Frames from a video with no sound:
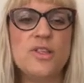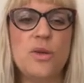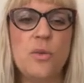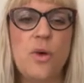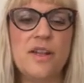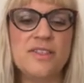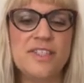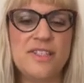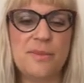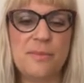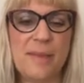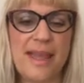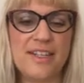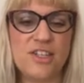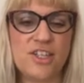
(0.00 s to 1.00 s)
want to
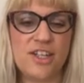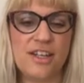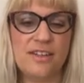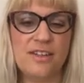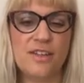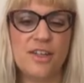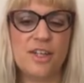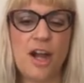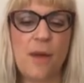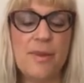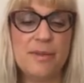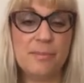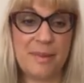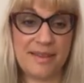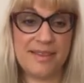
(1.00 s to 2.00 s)
mention the
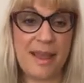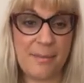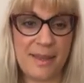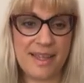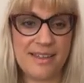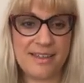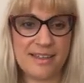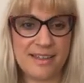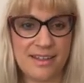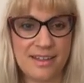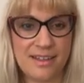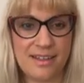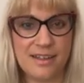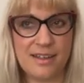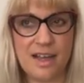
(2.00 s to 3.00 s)
current pandemic.
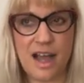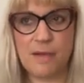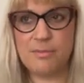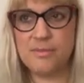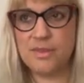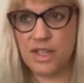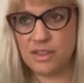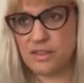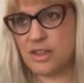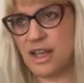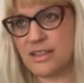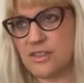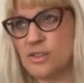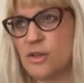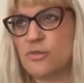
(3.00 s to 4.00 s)

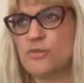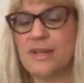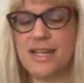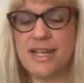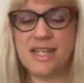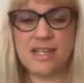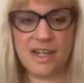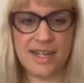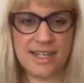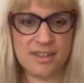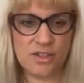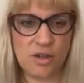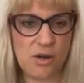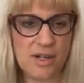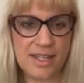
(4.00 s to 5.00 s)
I don't really like
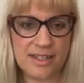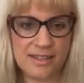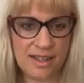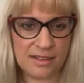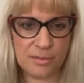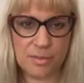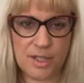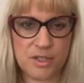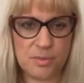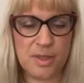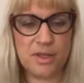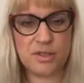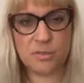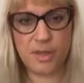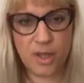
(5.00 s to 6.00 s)
talking that much
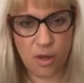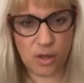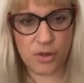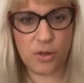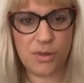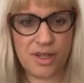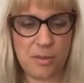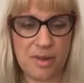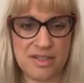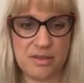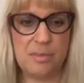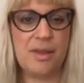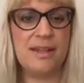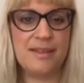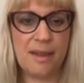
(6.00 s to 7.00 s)
because we all know there was a
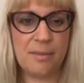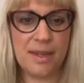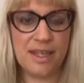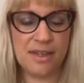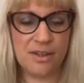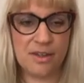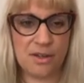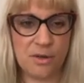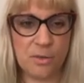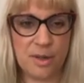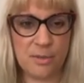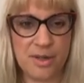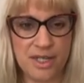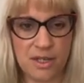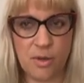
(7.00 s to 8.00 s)
pandemic.
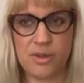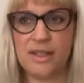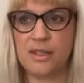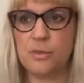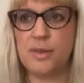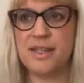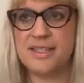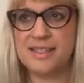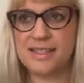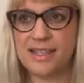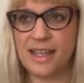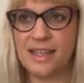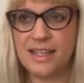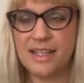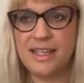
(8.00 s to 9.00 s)
We know that we're still,